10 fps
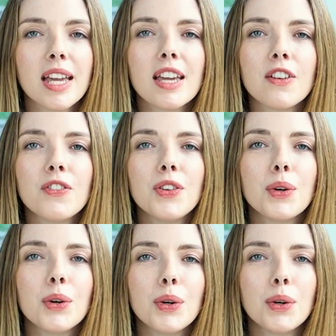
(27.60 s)
If
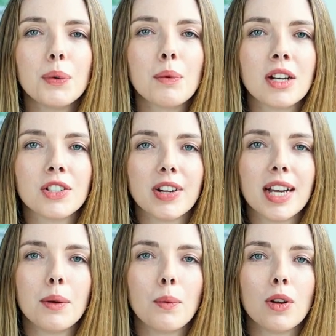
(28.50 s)
you're
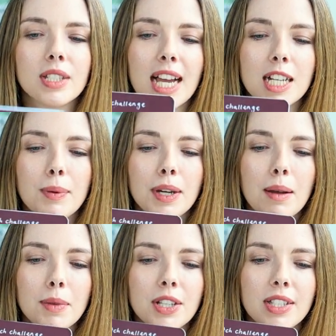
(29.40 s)
wondering what sketchbook
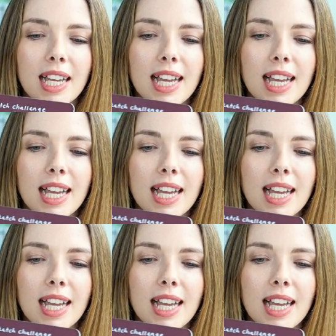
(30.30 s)
I'm using,